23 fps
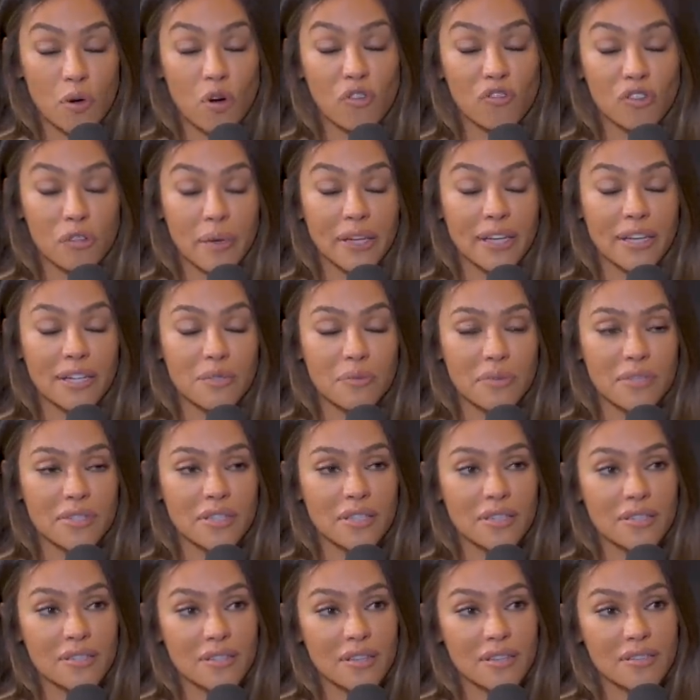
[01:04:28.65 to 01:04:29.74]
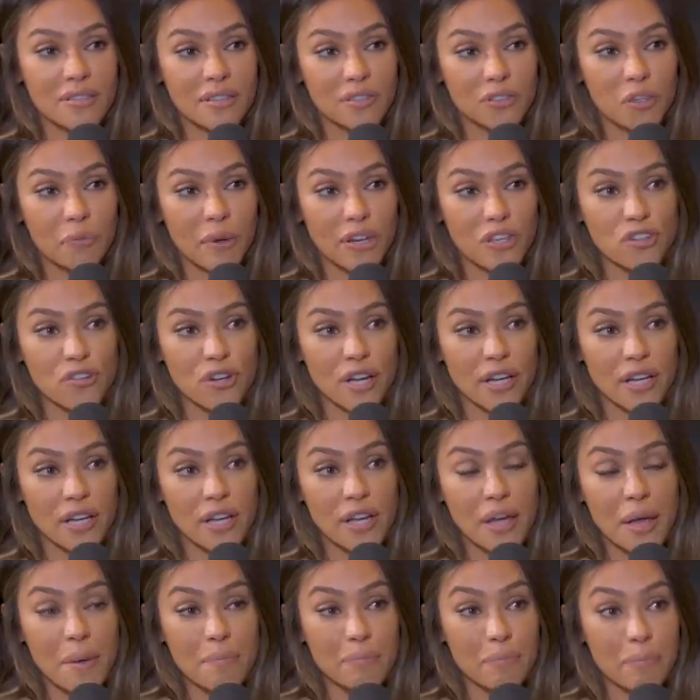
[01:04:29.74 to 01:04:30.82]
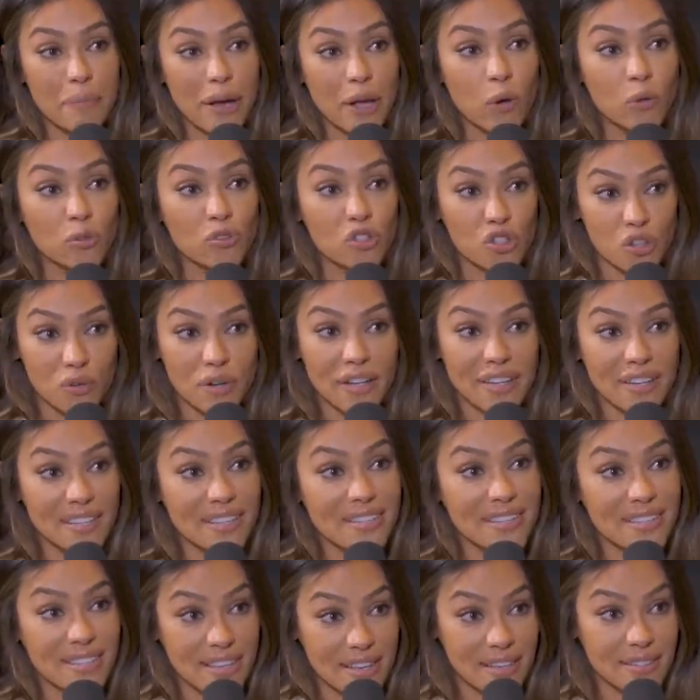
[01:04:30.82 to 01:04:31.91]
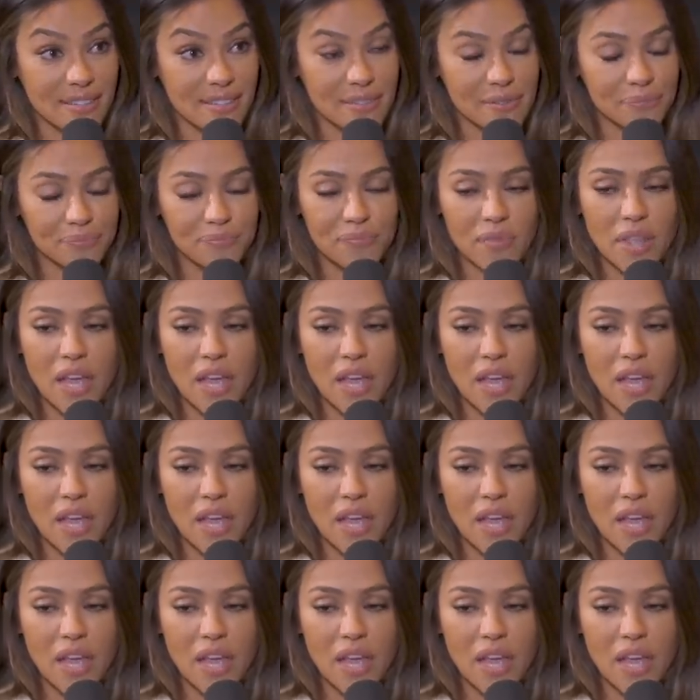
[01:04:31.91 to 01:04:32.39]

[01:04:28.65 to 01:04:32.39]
hopefully my kids won't see this because they'll know my trick. My whole trick is this.